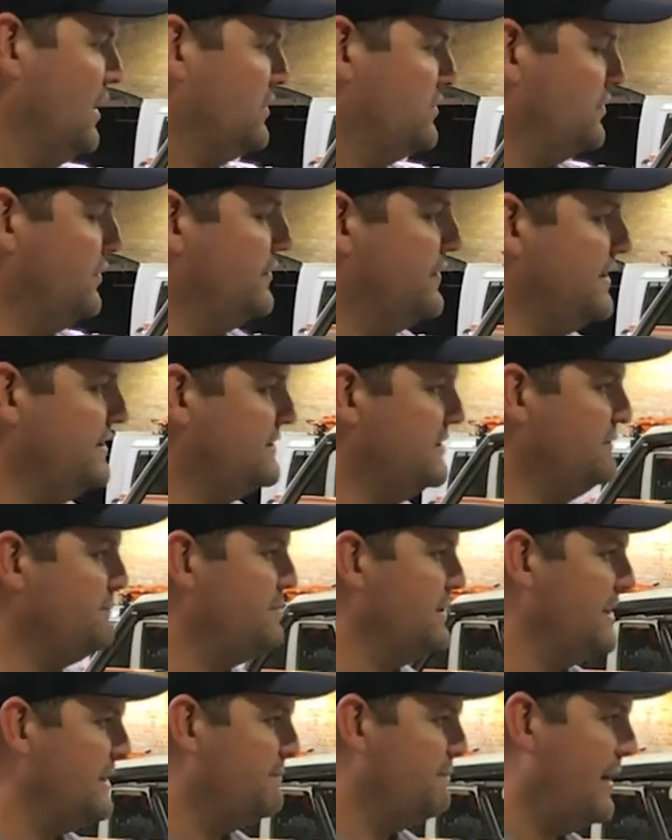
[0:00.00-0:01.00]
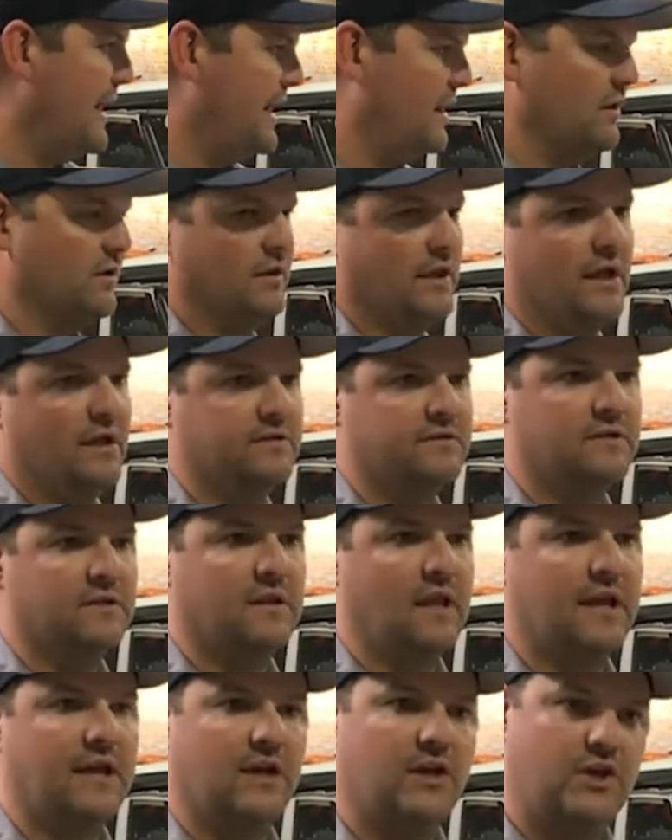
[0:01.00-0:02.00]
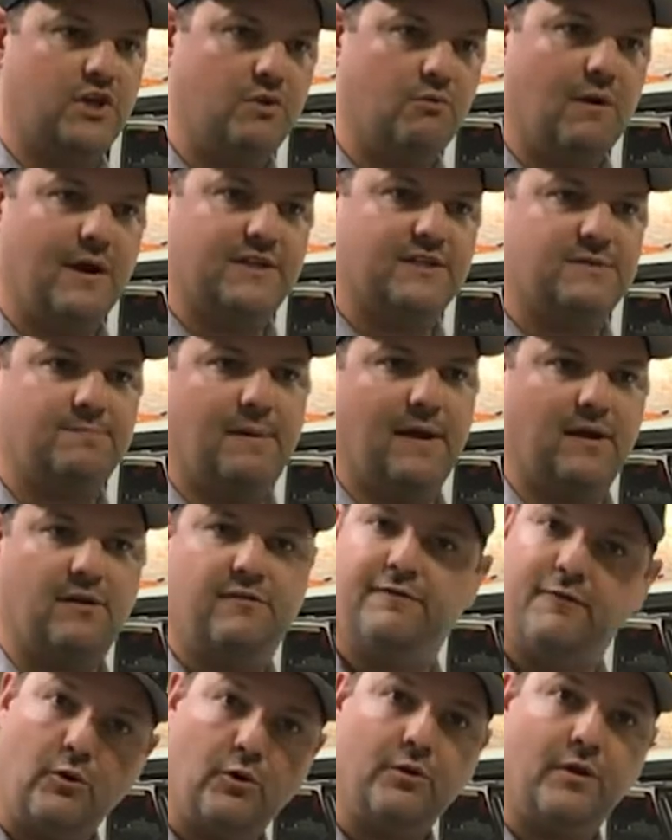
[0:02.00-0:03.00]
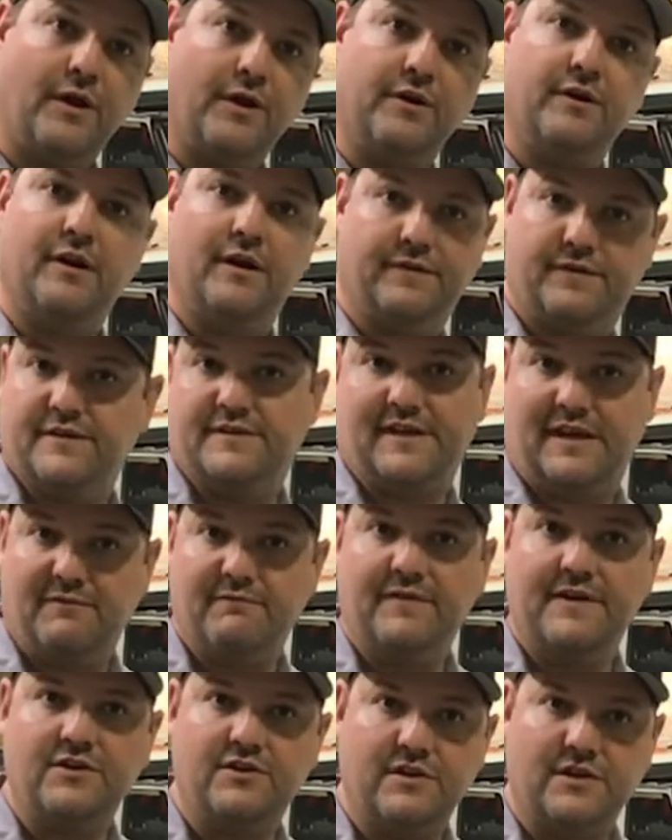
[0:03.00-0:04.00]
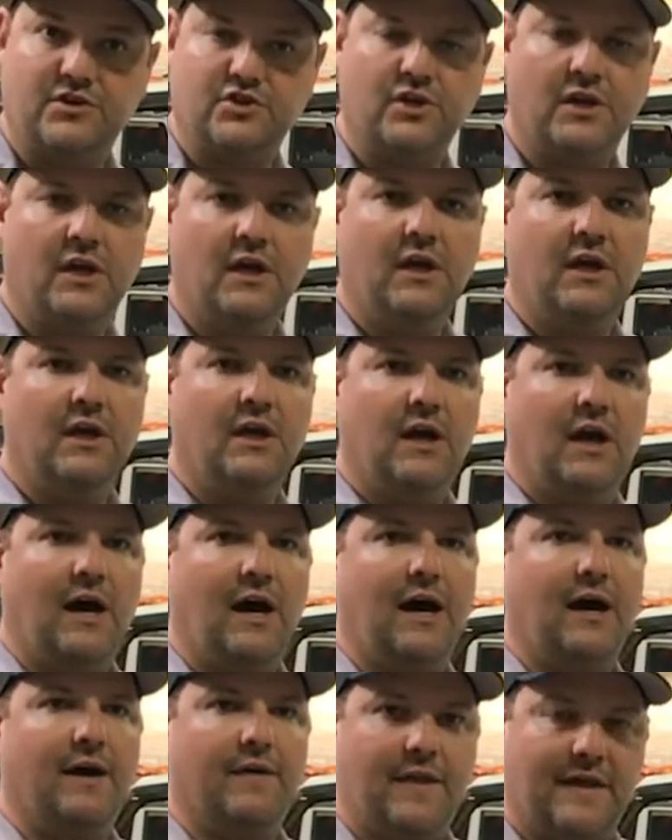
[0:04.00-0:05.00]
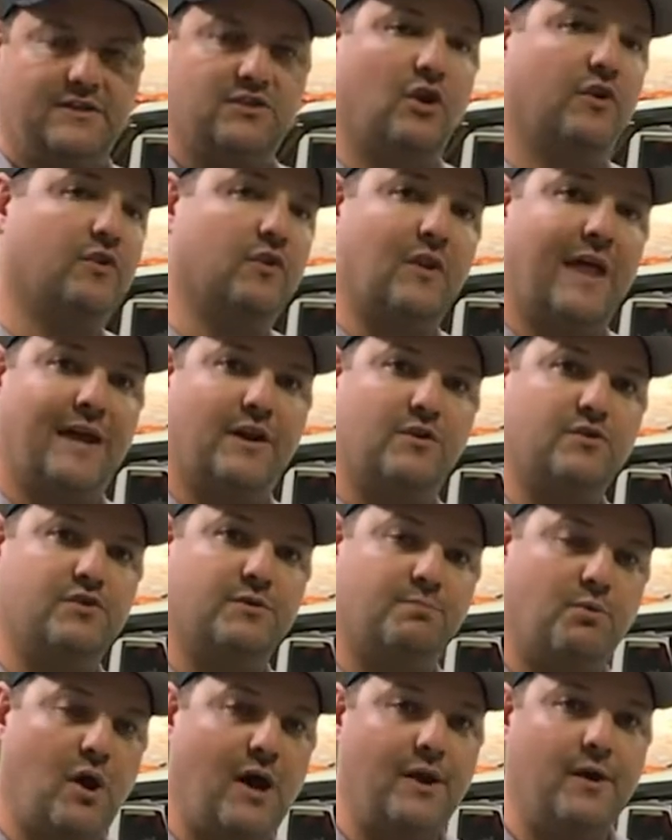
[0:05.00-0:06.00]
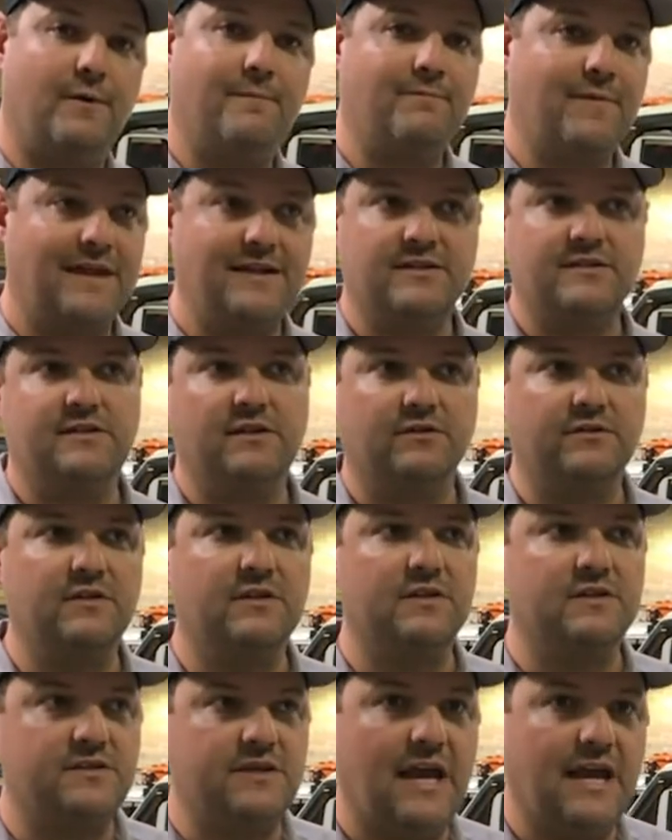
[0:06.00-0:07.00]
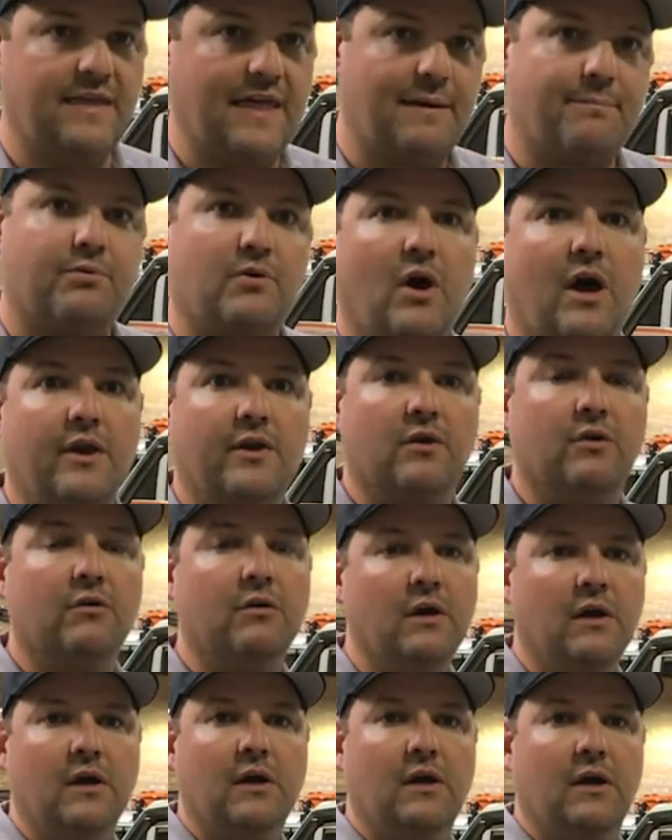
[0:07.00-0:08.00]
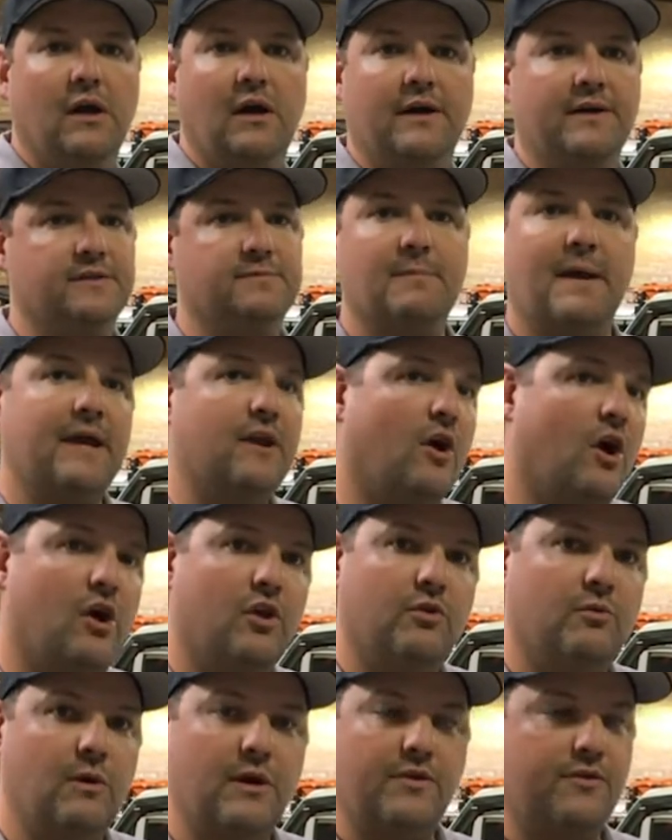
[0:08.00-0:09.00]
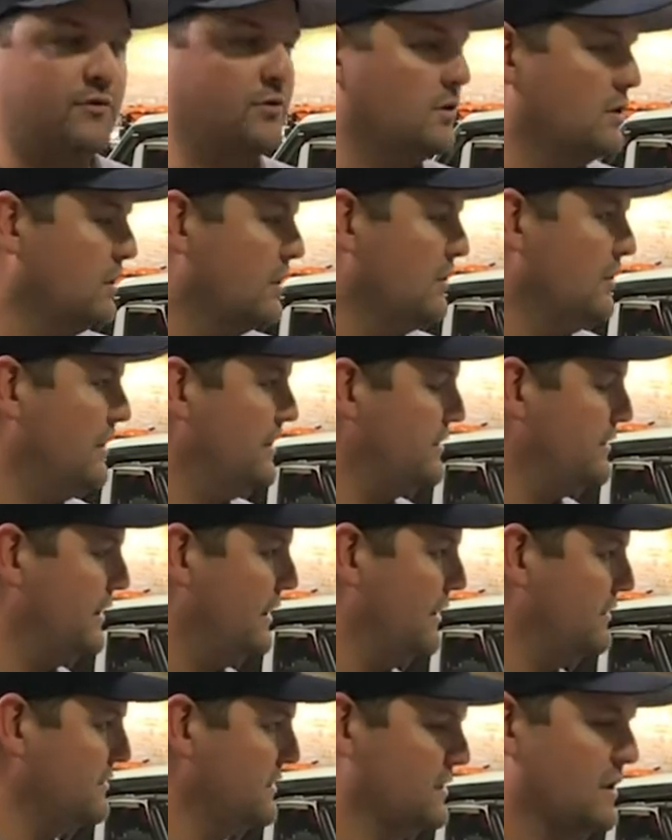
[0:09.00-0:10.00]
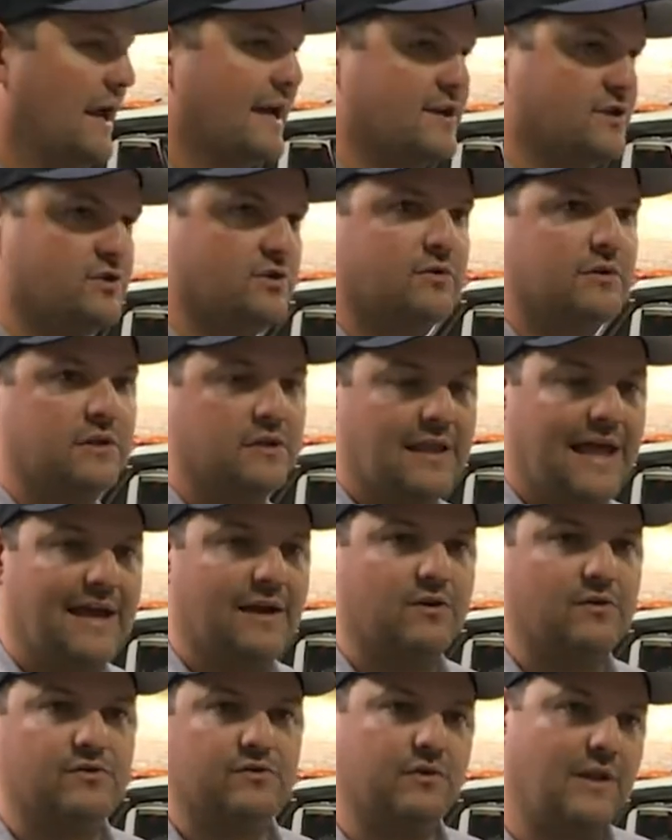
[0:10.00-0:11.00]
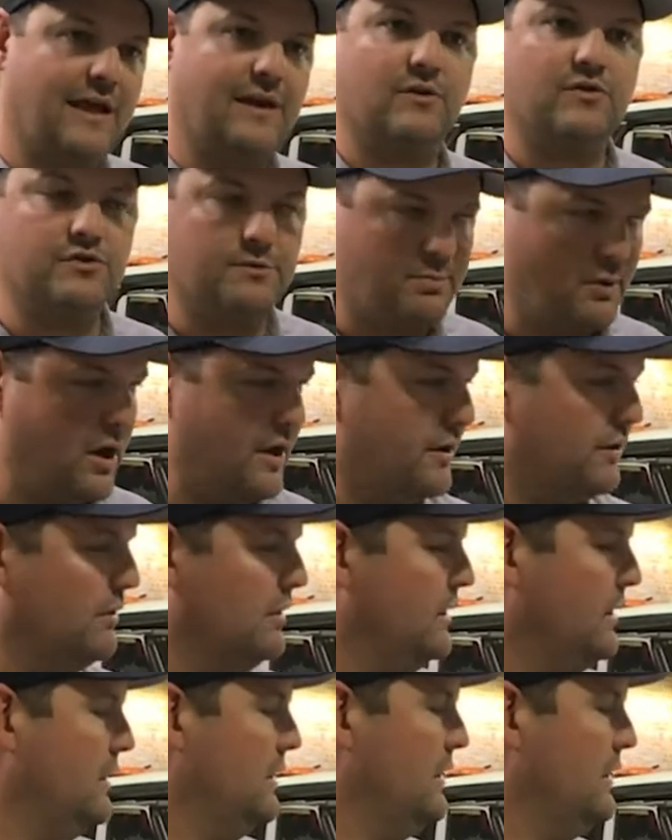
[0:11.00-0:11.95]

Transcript: So this would be parallel to like a U S spec four runner at the same vintage. Uh, and that's called the Land Cruiser Prado. And still to this day, that Prado uh, is made all the way through current as a light duty Land Cruiser, Land Cruiser Prado.